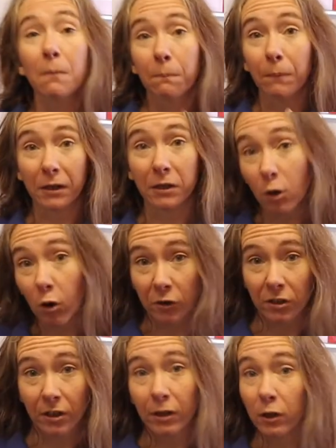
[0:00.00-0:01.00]
But
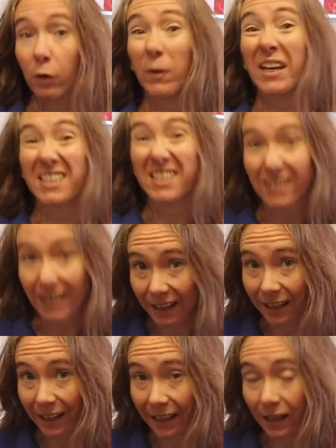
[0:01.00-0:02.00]
God knew
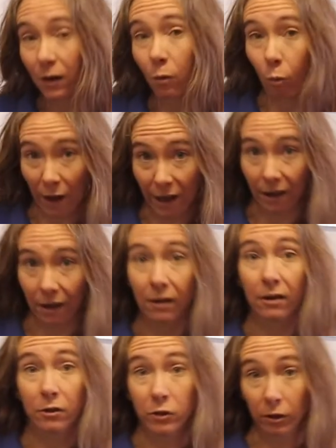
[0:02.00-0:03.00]
exactly where
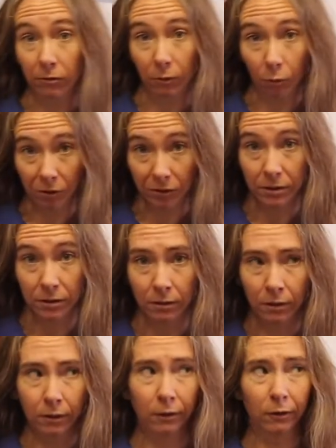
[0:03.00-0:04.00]
Jonah was.
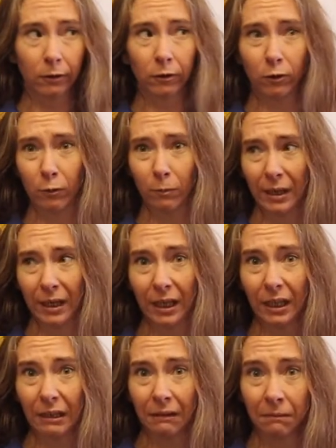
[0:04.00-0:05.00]
"Who,
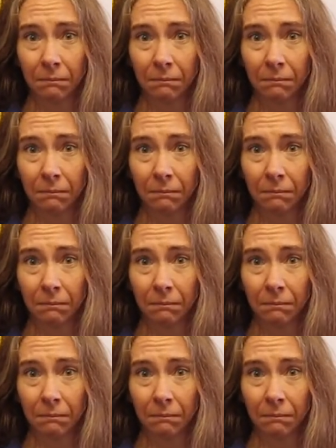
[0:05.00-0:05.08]
me?"